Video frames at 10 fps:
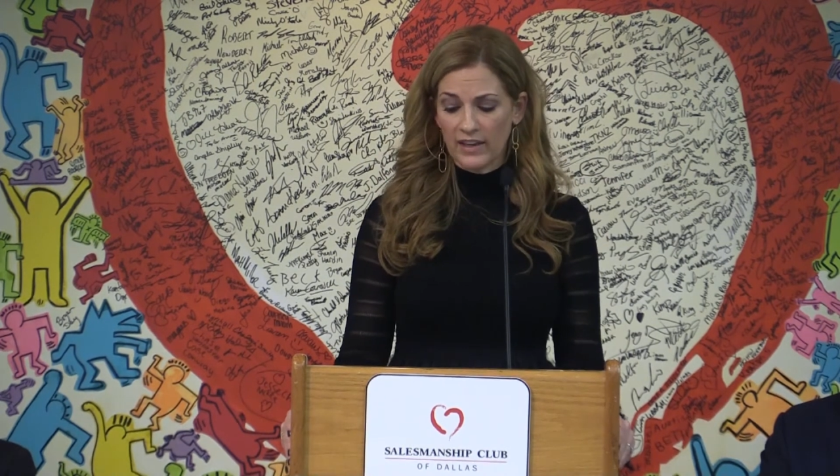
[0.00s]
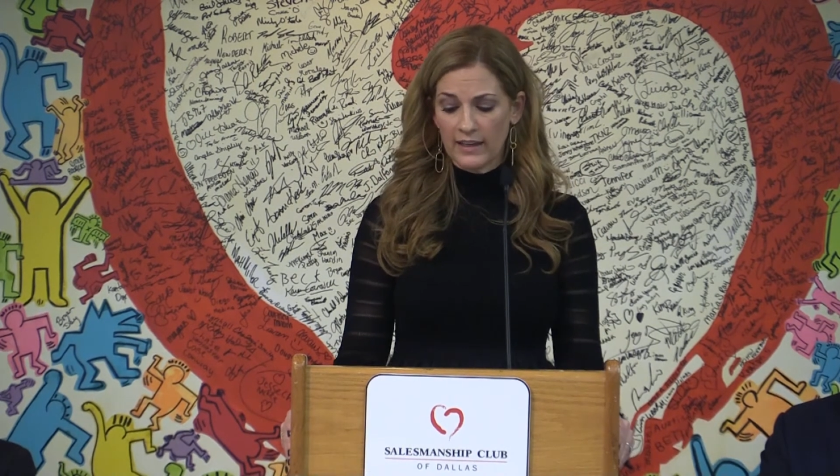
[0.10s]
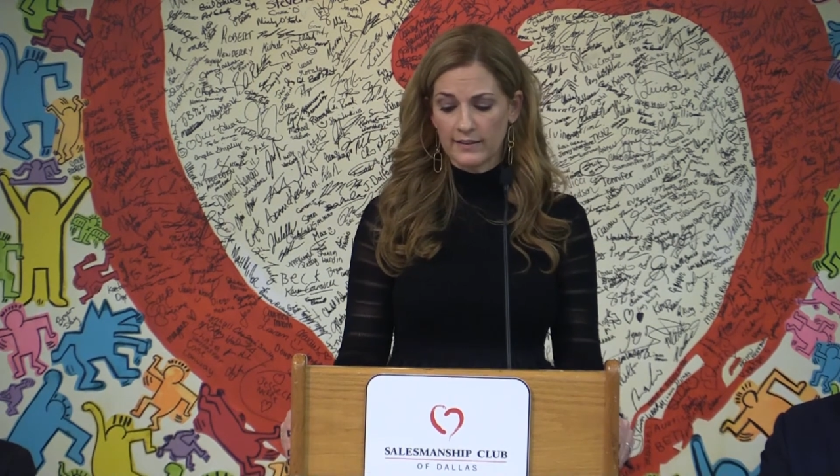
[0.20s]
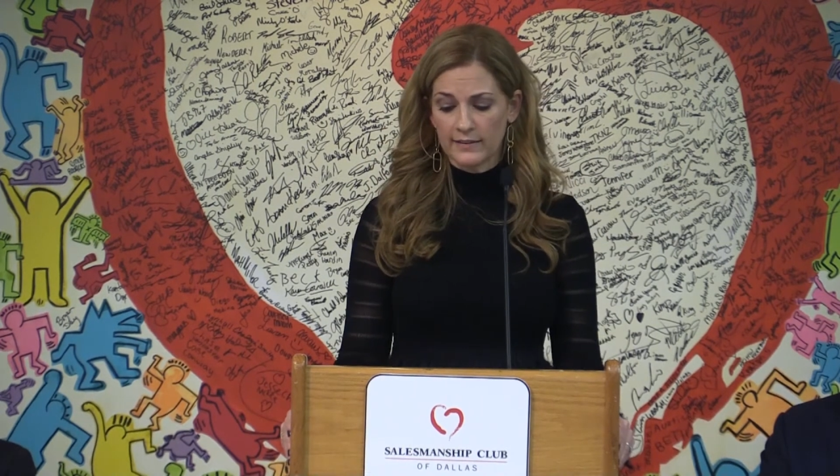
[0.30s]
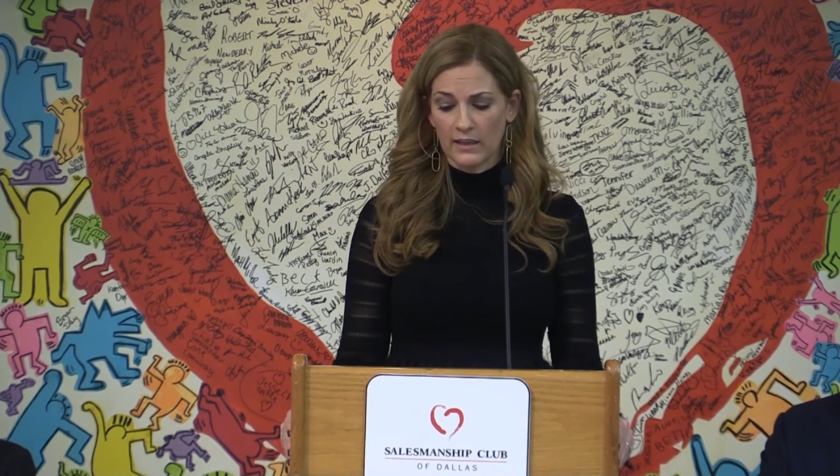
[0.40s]

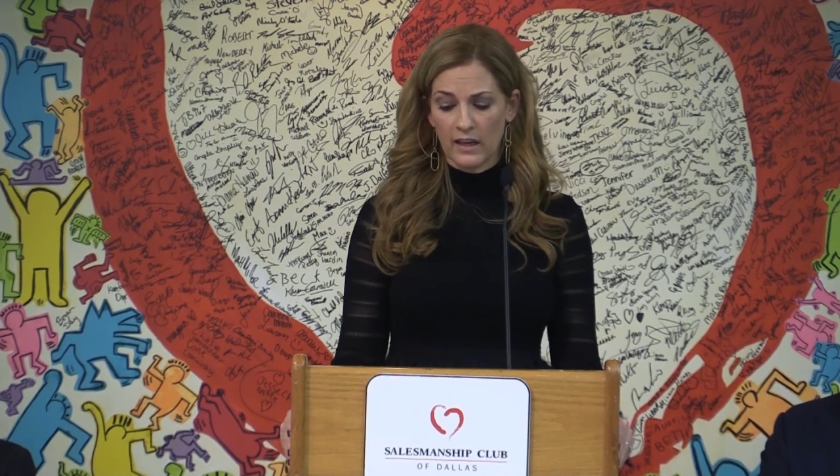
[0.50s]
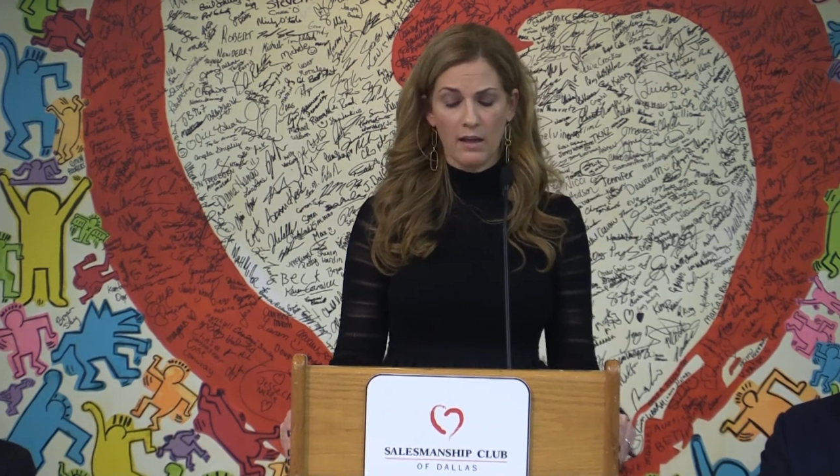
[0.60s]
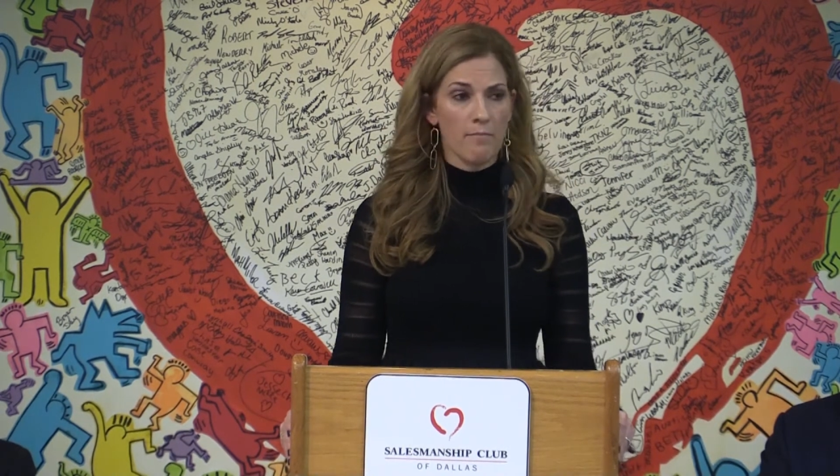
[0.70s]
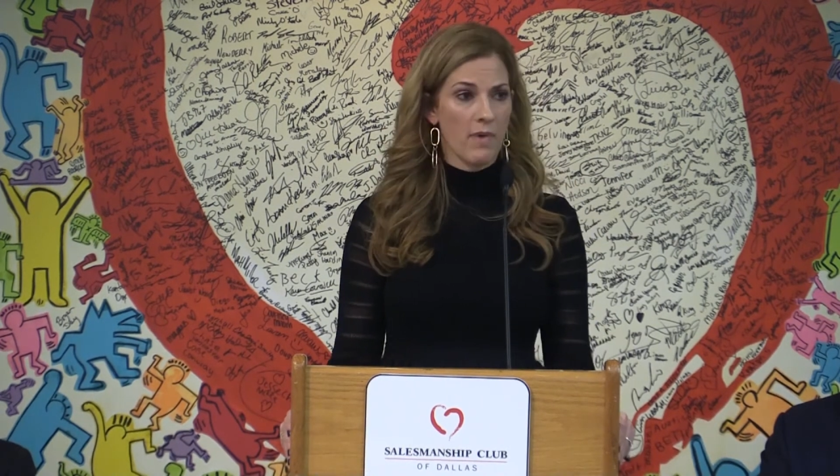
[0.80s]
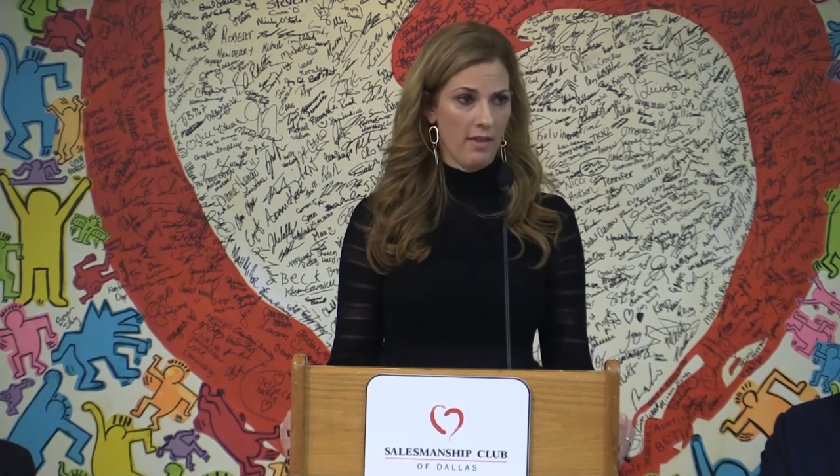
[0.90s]
us
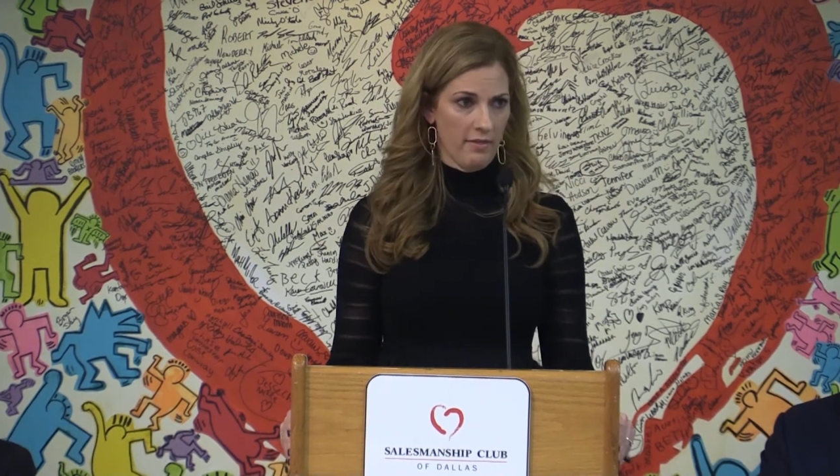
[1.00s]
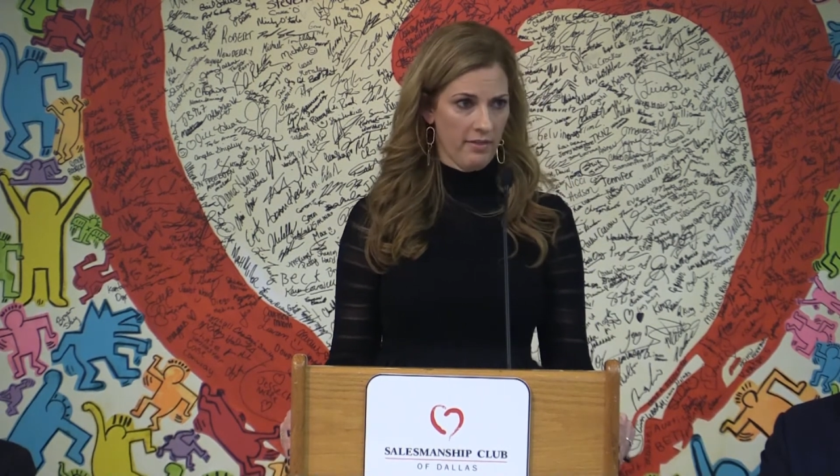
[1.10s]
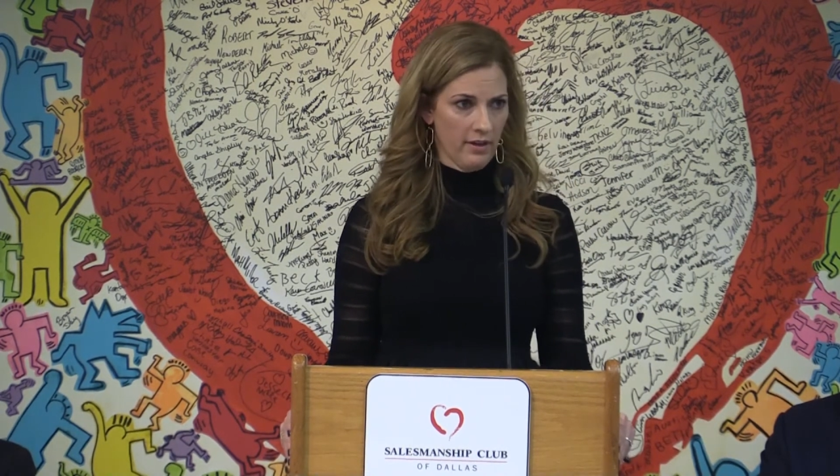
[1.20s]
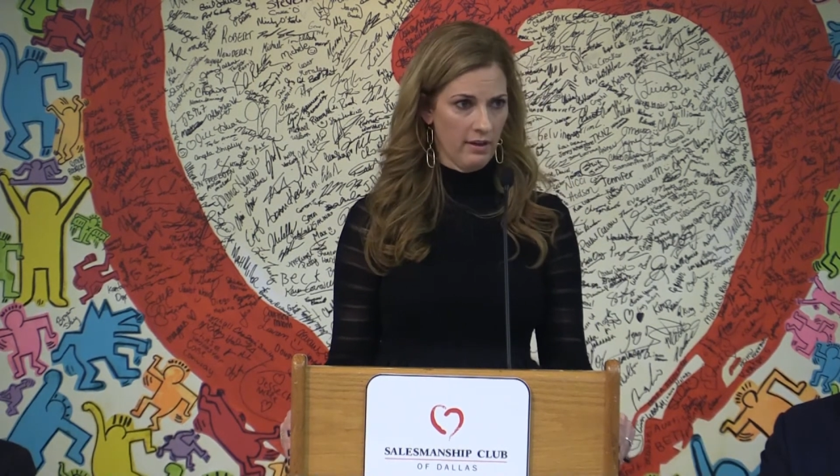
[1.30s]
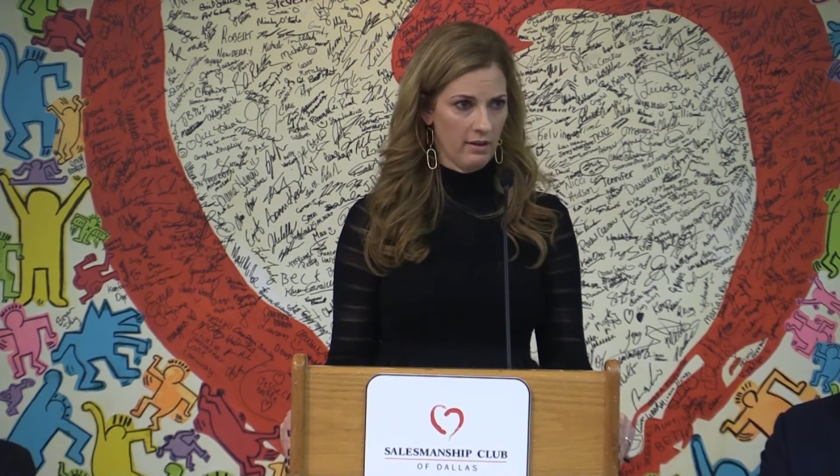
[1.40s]
a month.